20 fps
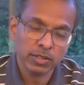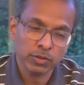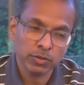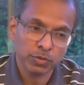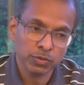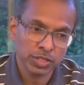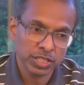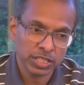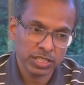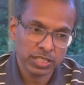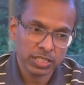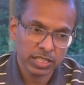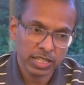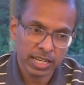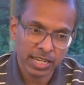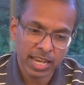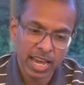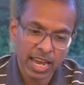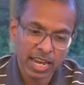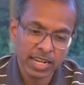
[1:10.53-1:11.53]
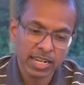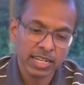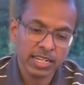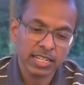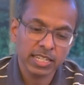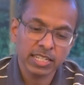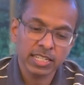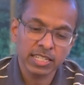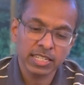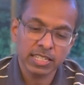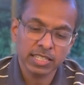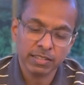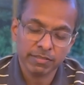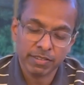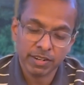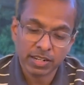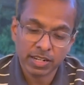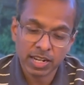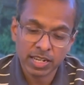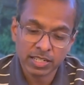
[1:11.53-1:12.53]
which again is a
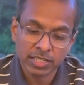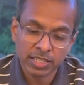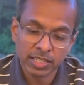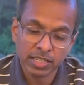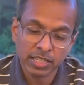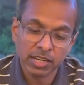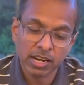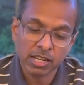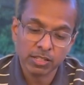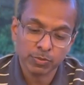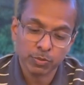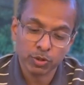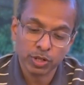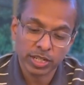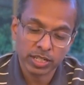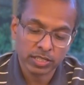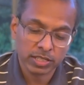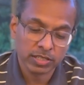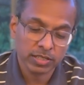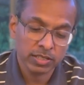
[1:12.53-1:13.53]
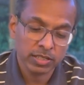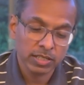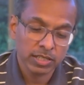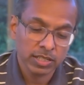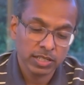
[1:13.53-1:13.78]
fantastic glass protector